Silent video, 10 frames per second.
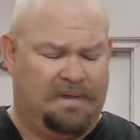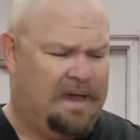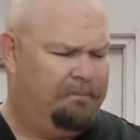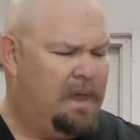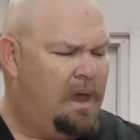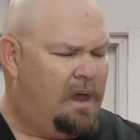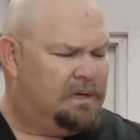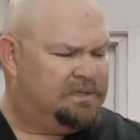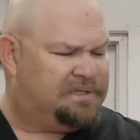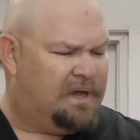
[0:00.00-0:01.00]
yeah.
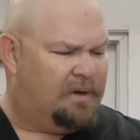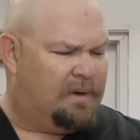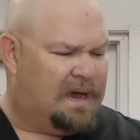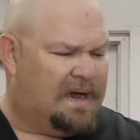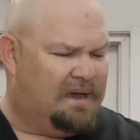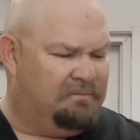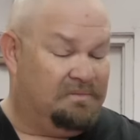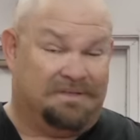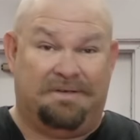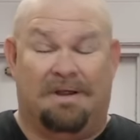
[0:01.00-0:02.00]
So, uh,
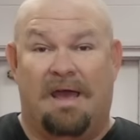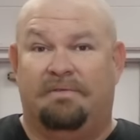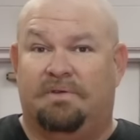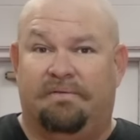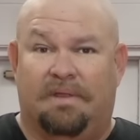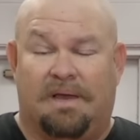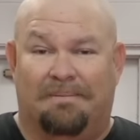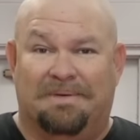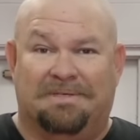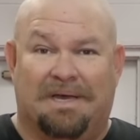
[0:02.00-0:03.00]
well, dude, I haven't driven the
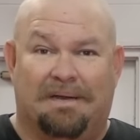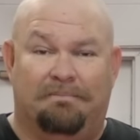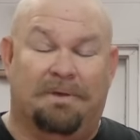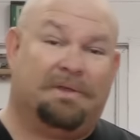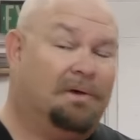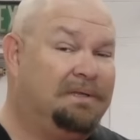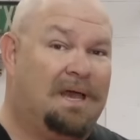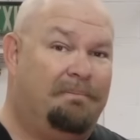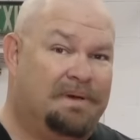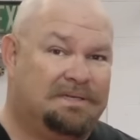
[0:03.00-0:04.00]
Compass yet, but the old
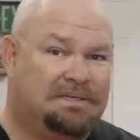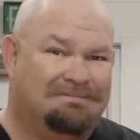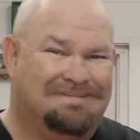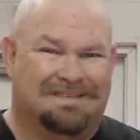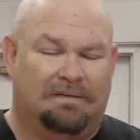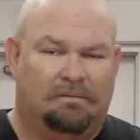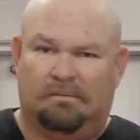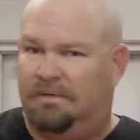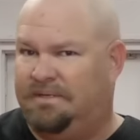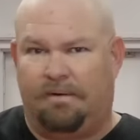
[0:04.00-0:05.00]
Compass eh,
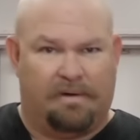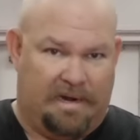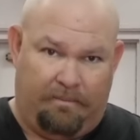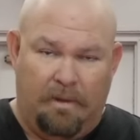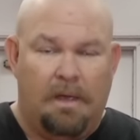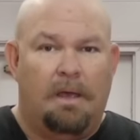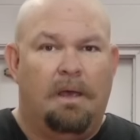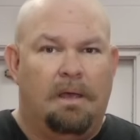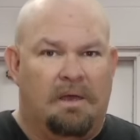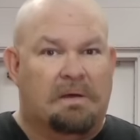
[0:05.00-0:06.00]
wasn't great.
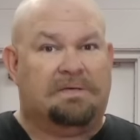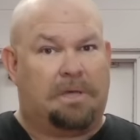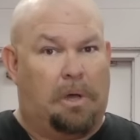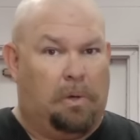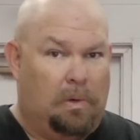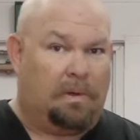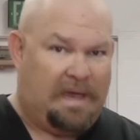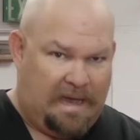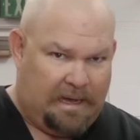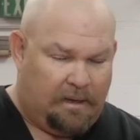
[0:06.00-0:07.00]
It was
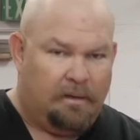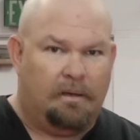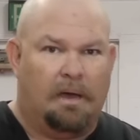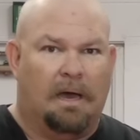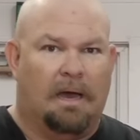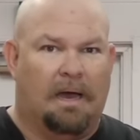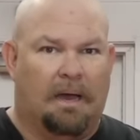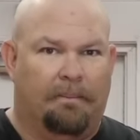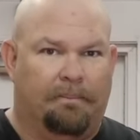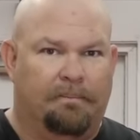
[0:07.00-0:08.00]
okay.
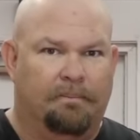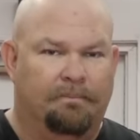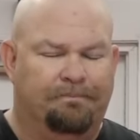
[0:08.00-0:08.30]
Um,